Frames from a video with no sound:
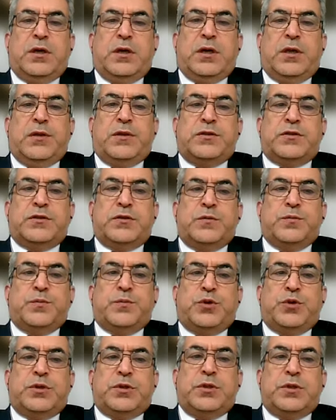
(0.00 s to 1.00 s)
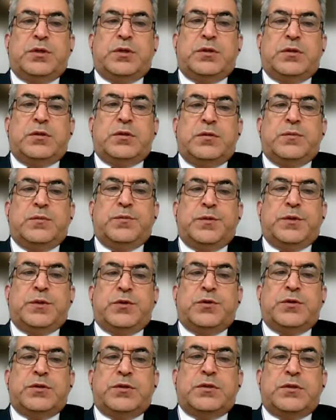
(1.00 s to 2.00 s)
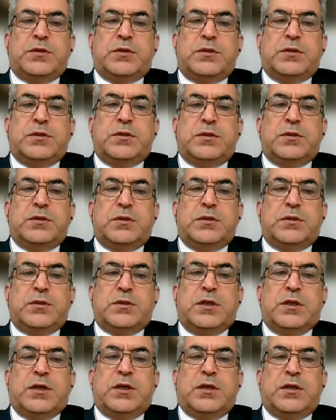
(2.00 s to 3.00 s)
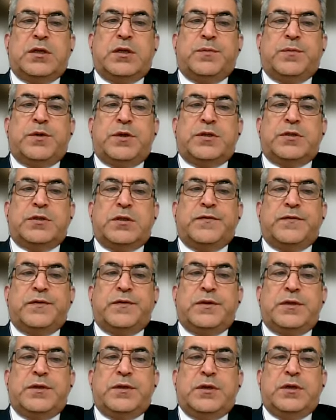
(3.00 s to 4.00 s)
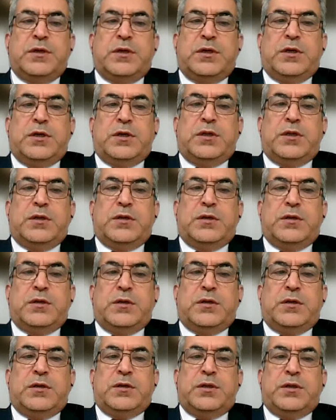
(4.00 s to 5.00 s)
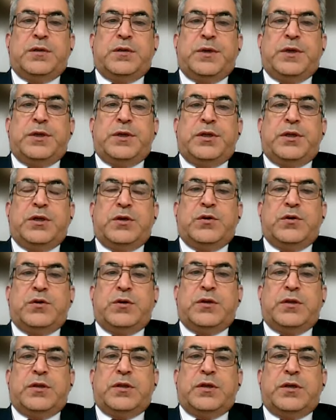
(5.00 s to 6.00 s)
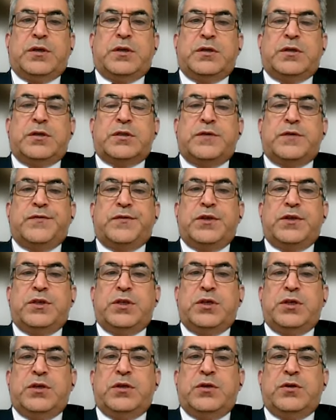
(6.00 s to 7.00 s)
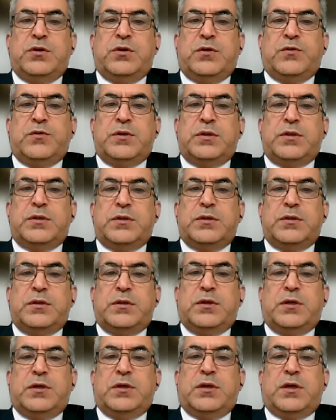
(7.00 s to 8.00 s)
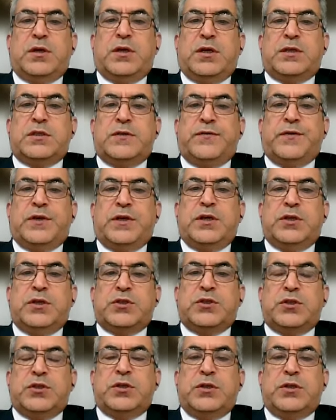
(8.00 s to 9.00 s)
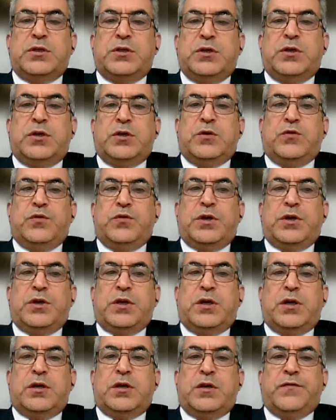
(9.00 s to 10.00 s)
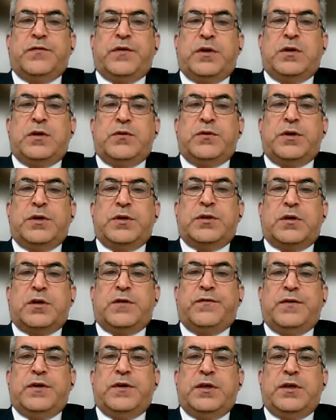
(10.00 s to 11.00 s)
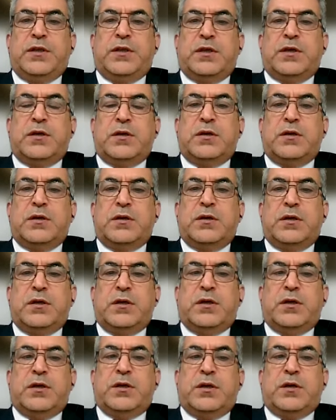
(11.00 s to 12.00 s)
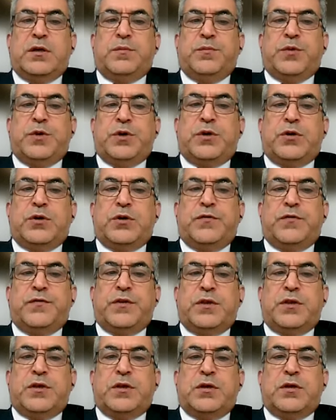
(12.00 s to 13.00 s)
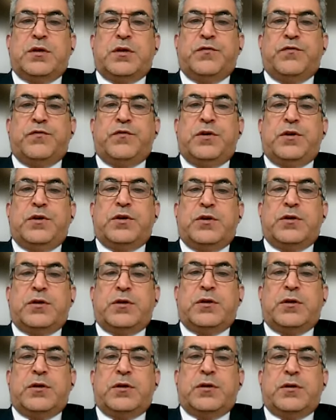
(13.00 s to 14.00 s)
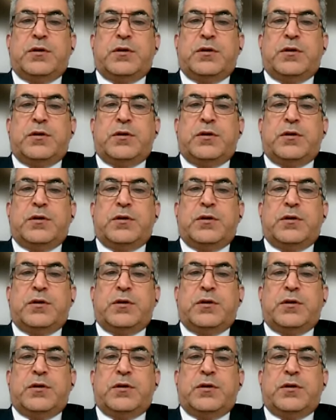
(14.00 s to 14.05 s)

And this is important because slide number 7, depending on the severity in Norwood classification, we can evaluate roughly the number of the follicular